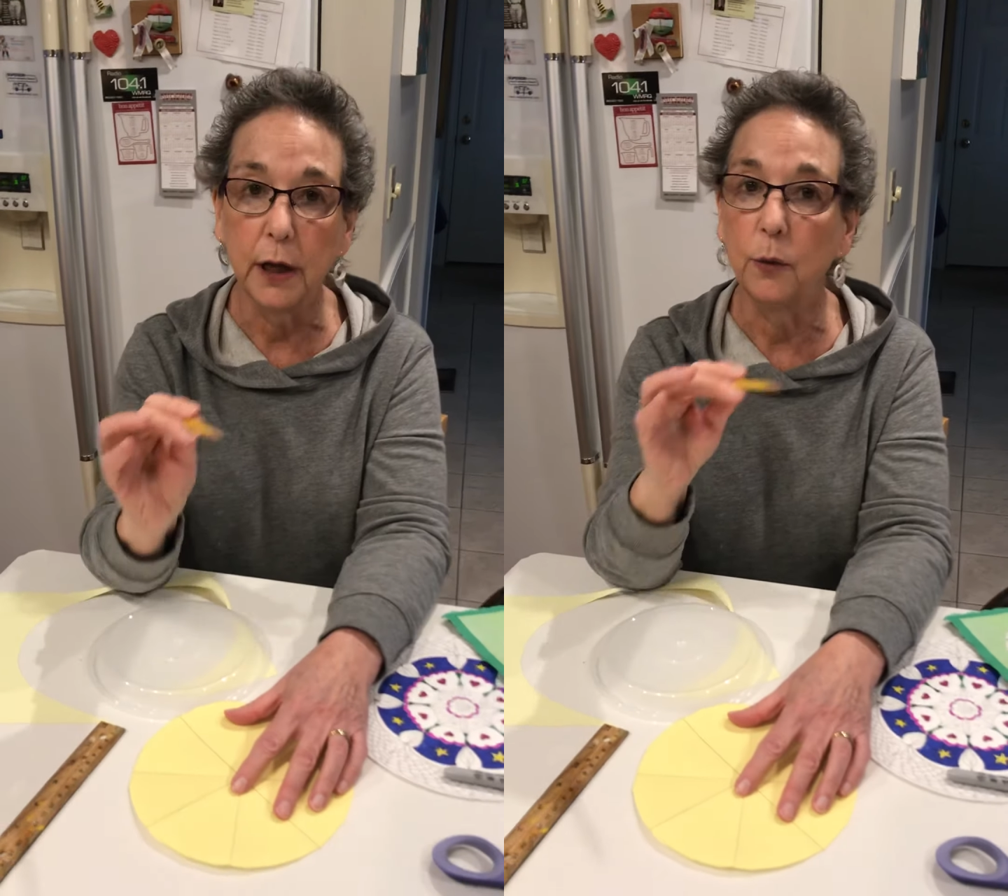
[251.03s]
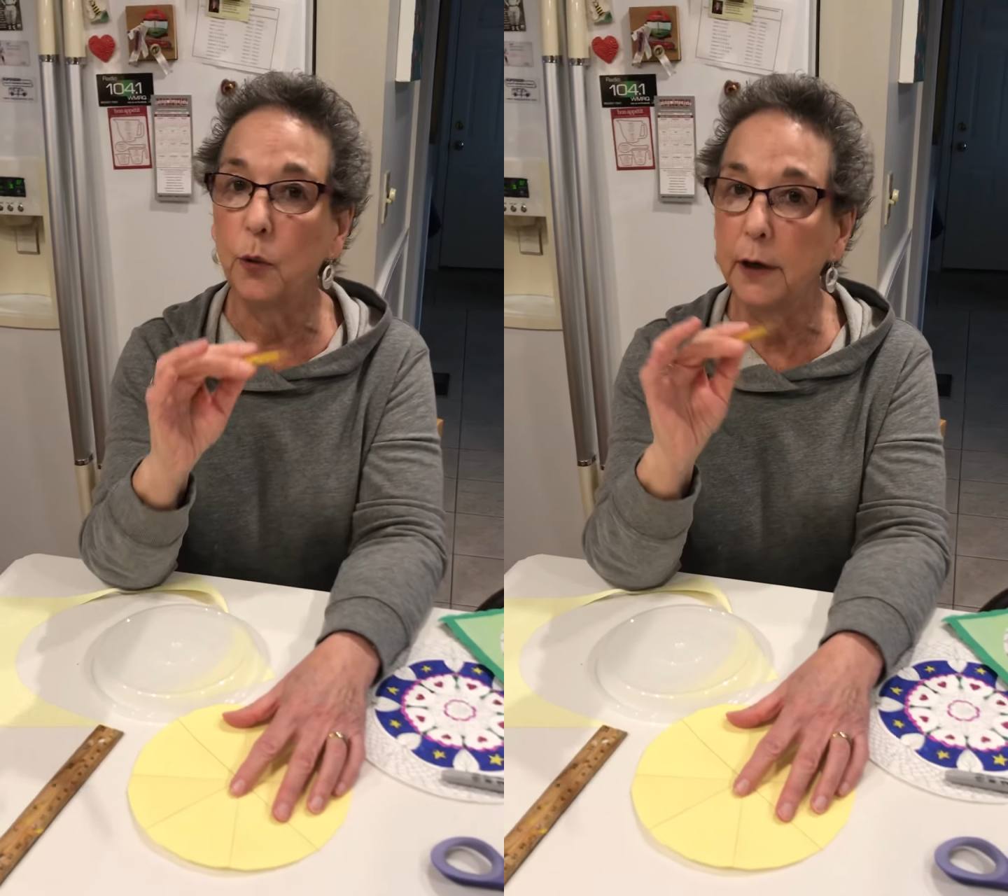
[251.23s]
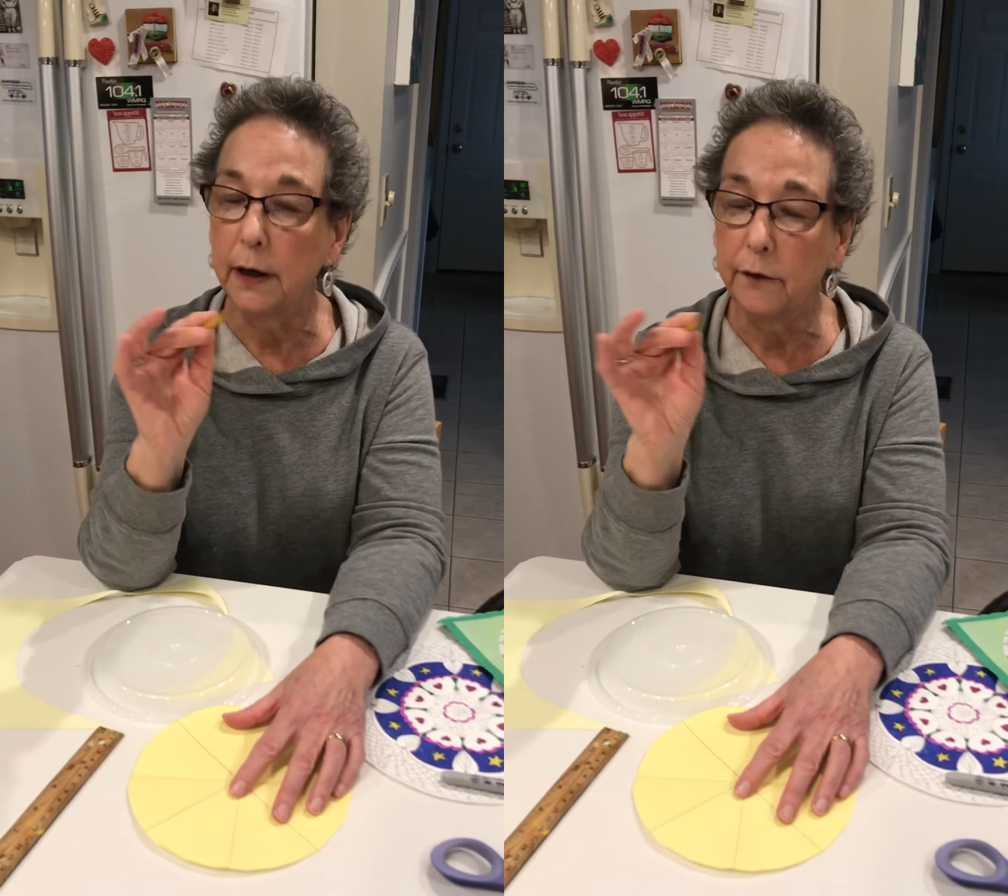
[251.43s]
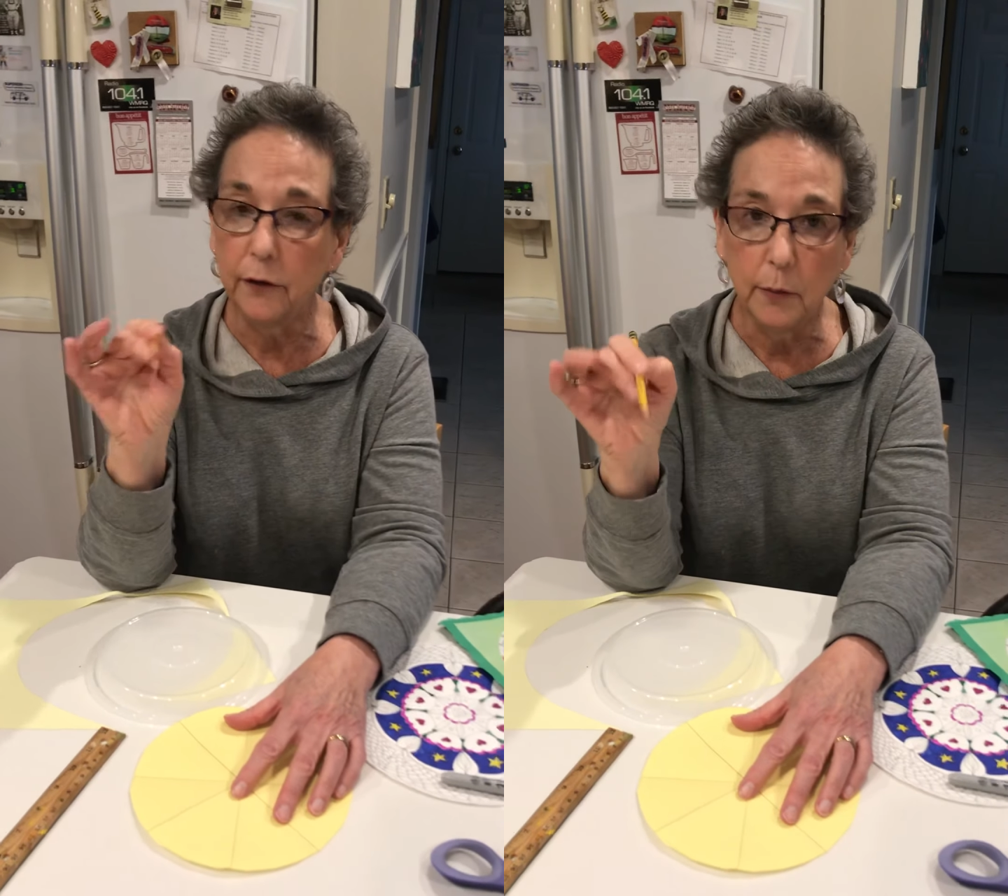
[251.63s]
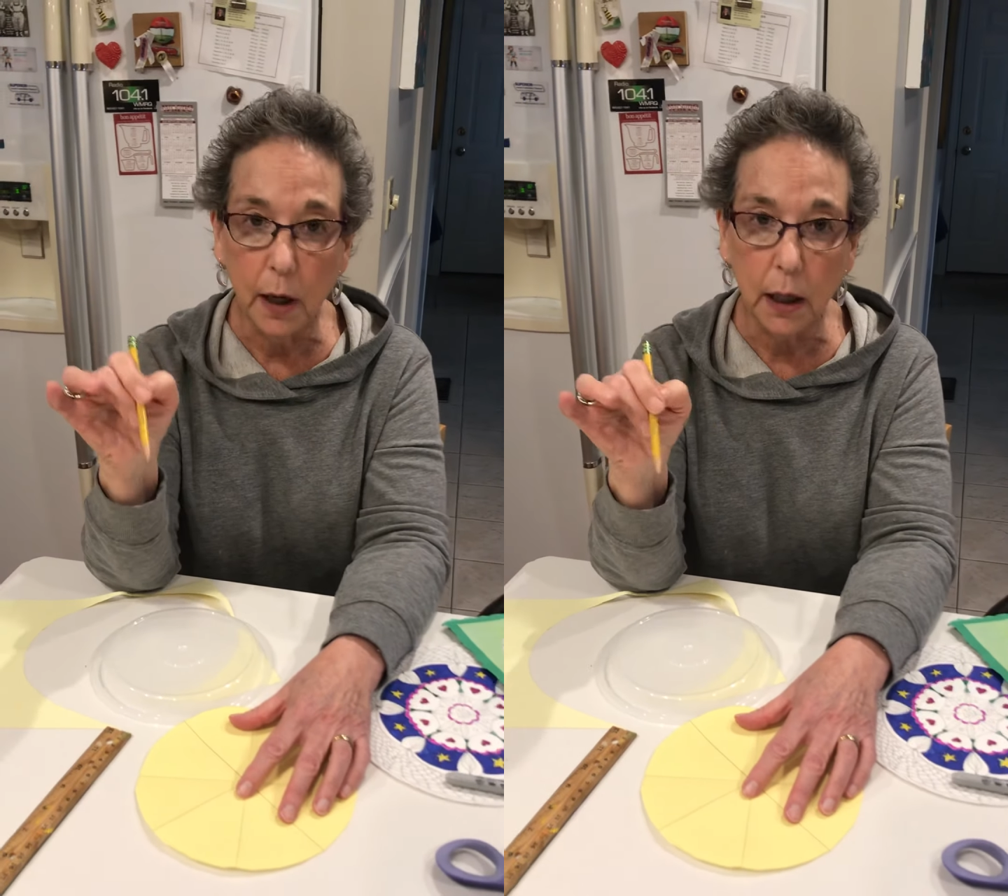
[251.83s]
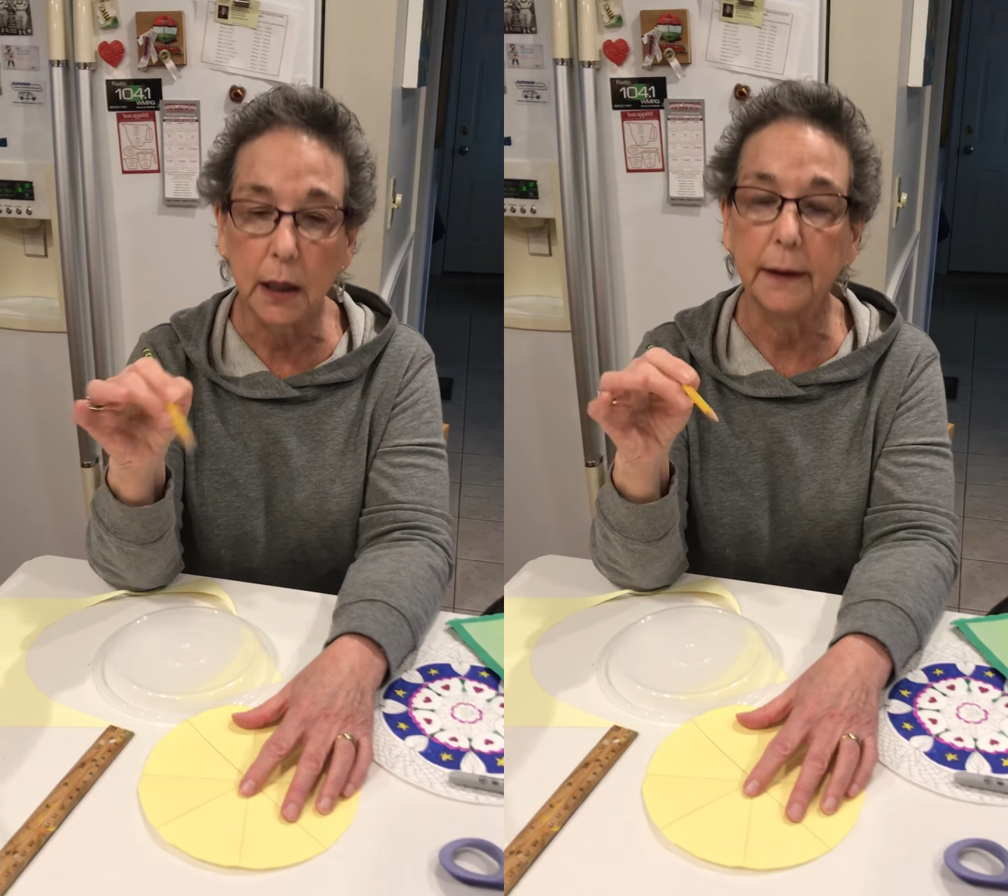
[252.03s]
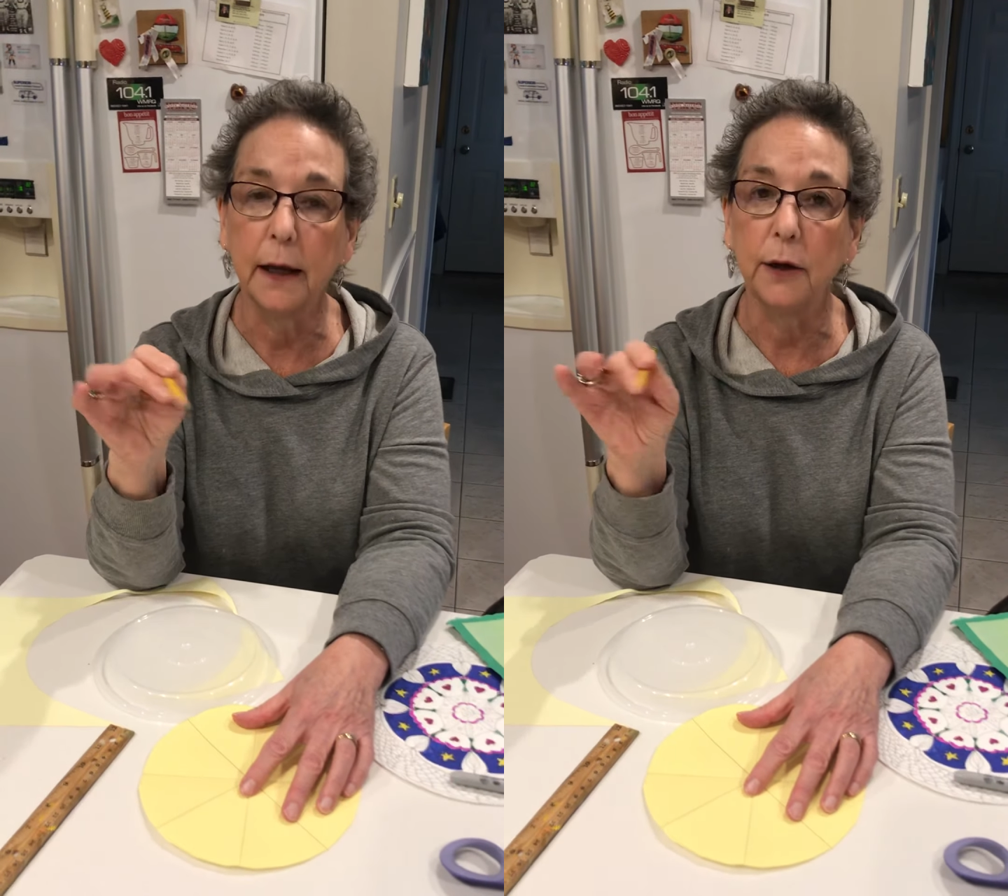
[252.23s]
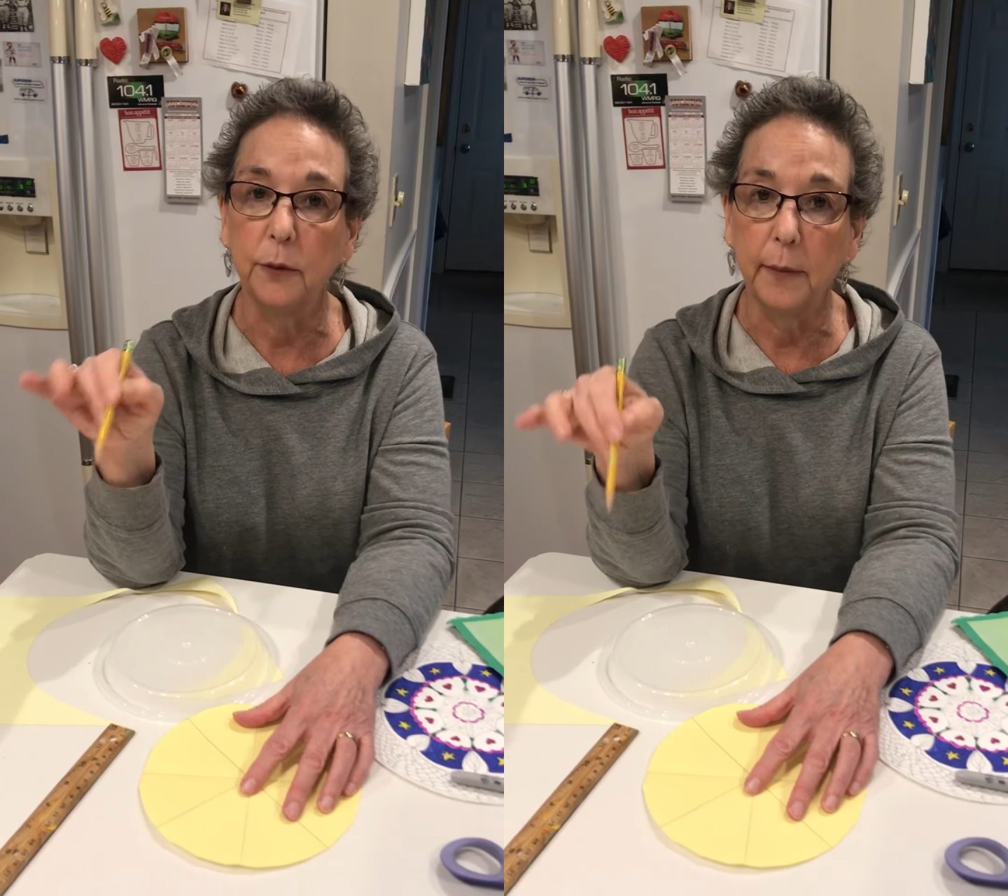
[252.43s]
and whatever mark
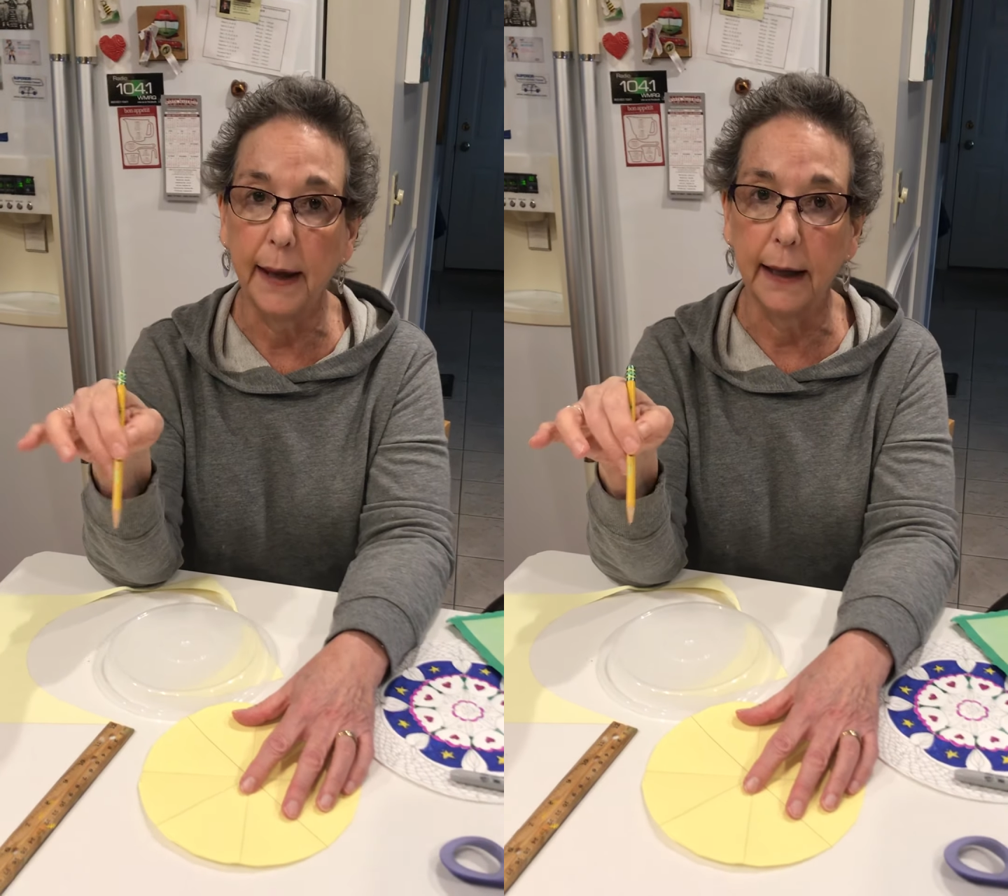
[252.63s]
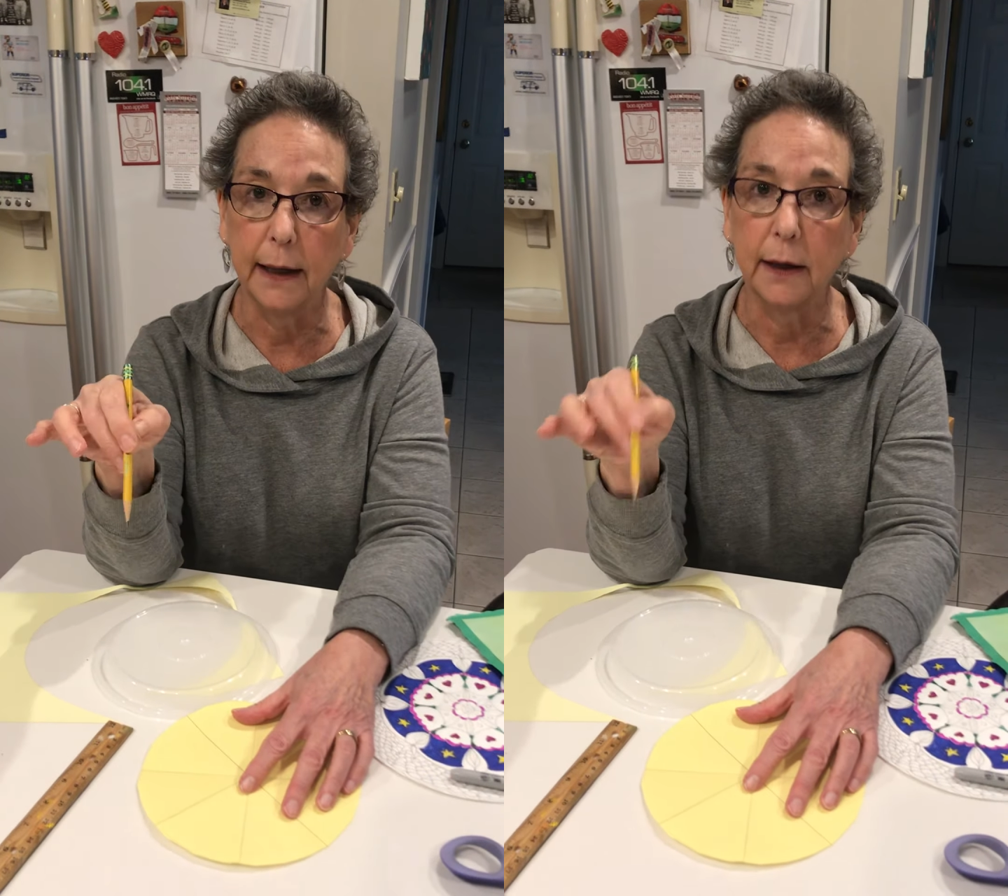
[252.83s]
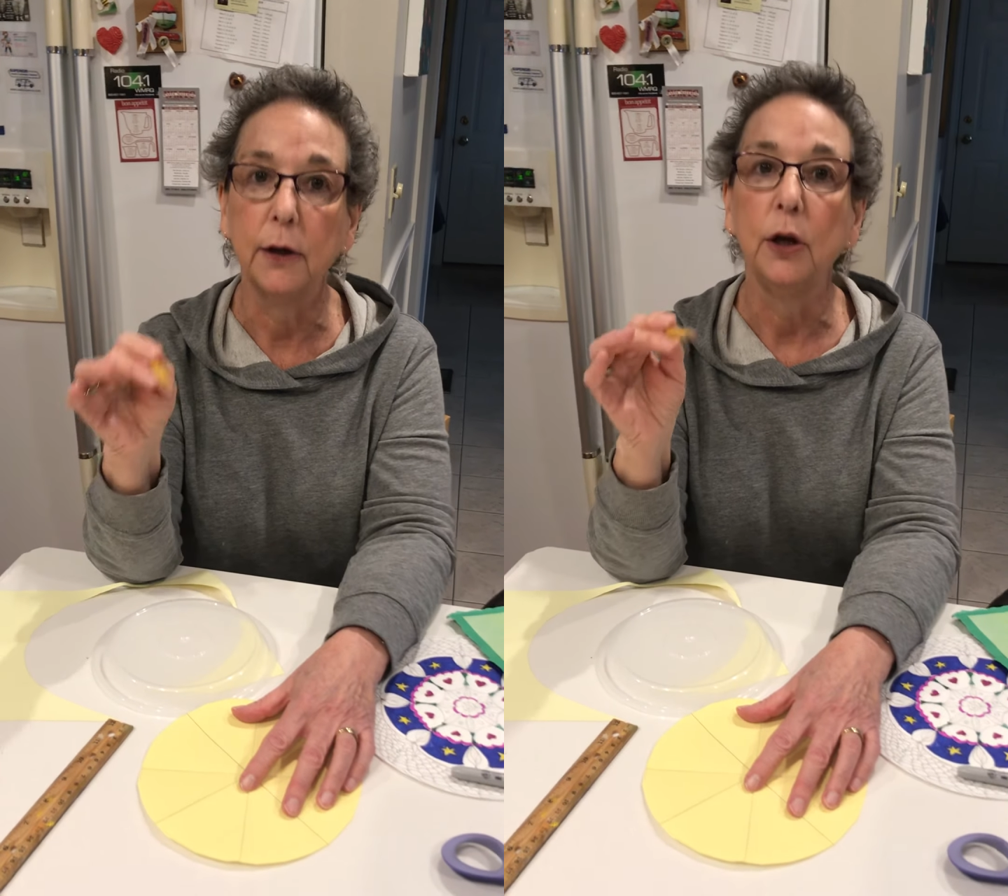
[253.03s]
that you make,